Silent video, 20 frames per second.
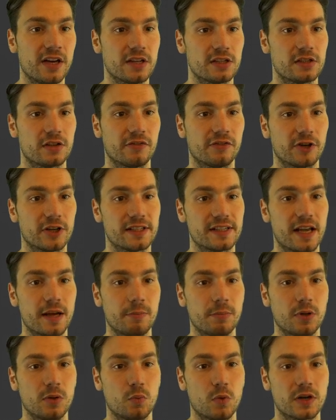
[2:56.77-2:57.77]
So for
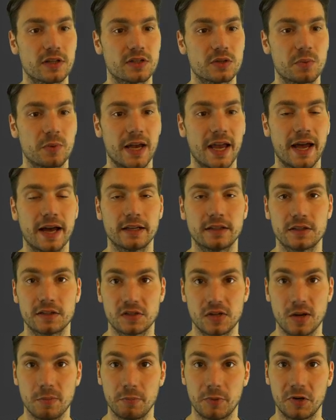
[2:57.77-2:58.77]
example, once we add this
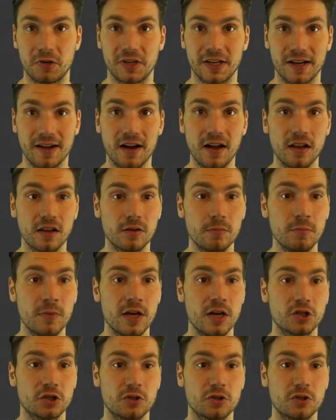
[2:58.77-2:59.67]
temporary column